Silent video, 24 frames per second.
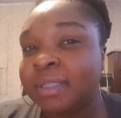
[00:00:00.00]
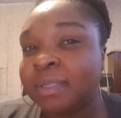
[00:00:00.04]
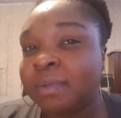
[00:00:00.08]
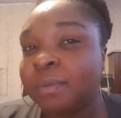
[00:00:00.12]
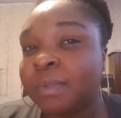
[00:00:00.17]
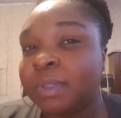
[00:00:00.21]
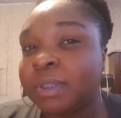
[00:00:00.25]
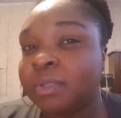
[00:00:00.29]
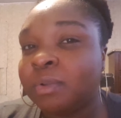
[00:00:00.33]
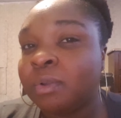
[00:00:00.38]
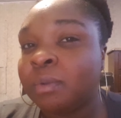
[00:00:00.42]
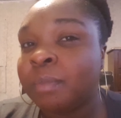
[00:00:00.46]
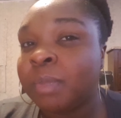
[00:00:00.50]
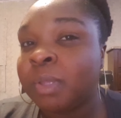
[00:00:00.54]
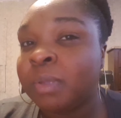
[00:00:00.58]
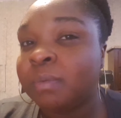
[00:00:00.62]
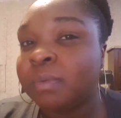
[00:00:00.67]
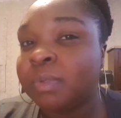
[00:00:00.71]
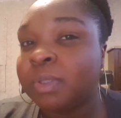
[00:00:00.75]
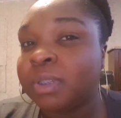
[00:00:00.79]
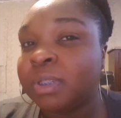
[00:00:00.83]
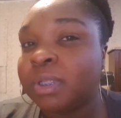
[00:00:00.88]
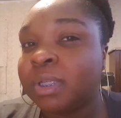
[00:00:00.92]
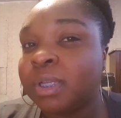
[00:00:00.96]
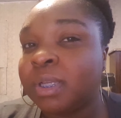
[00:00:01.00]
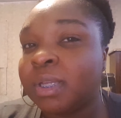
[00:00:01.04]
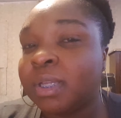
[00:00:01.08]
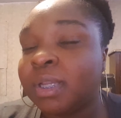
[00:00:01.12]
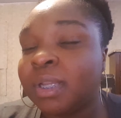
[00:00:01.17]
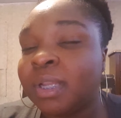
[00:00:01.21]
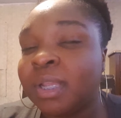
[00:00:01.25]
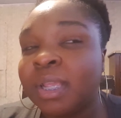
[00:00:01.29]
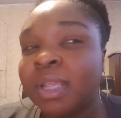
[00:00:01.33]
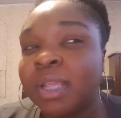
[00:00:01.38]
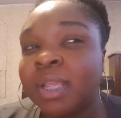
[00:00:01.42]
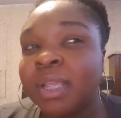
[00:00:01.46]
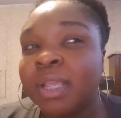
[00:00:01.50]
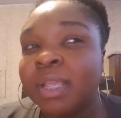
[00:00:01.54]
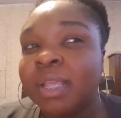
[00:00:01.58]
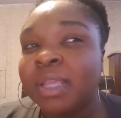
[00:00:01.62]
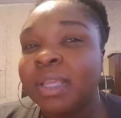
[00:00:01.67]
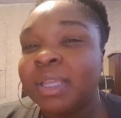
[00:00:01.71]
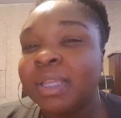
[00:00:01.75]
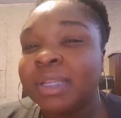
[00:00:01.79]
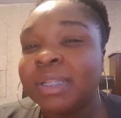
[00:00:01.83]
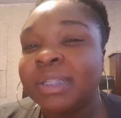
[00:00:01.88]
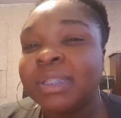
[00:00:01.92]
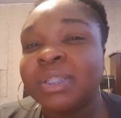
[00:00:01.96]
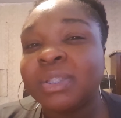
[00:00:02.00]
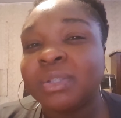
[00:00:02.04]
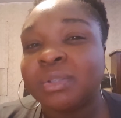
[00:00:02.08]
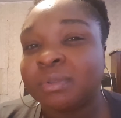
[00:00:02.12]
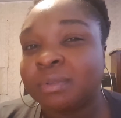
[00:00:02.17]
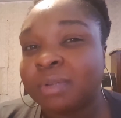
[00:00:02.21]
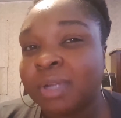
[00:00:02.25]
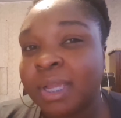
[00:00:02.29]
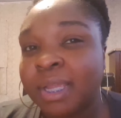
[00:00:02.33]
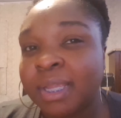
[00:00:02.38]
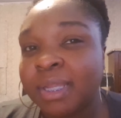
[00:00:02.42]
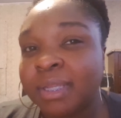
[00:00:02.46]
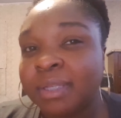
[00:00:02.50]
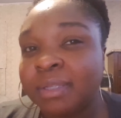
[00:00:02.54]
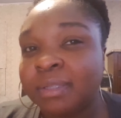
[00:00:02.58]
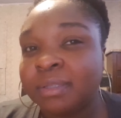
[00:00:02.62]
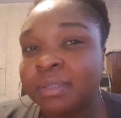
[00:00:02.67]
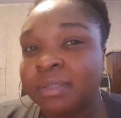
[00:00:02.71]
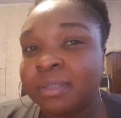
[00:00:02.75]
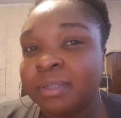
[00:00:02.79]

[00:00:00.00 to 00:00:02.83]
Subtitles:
Someone told me it was good. It's all right.